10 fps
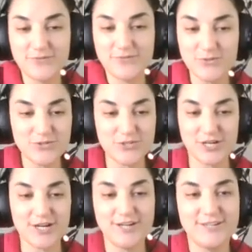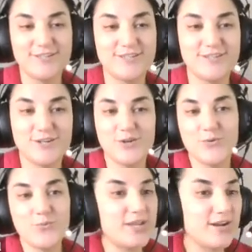future,
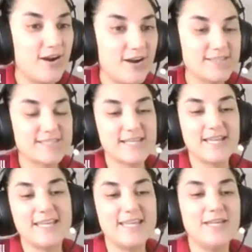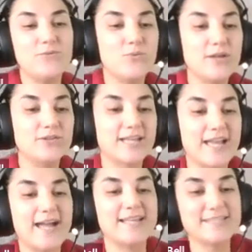we can't say he will
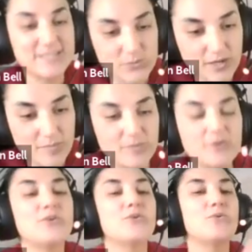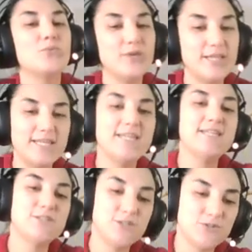can swim. We
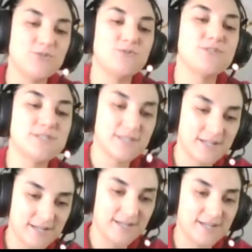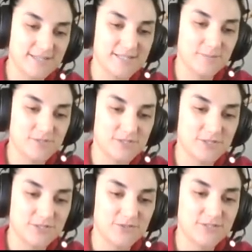need to use a
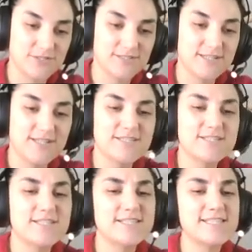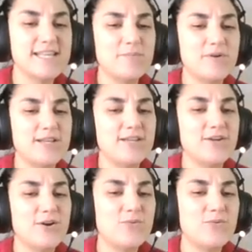substitute. So does anybody
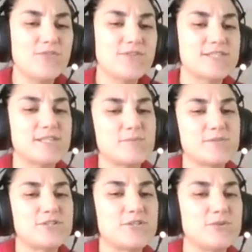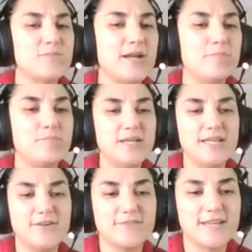know what the substitute might
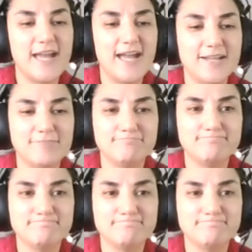be of can?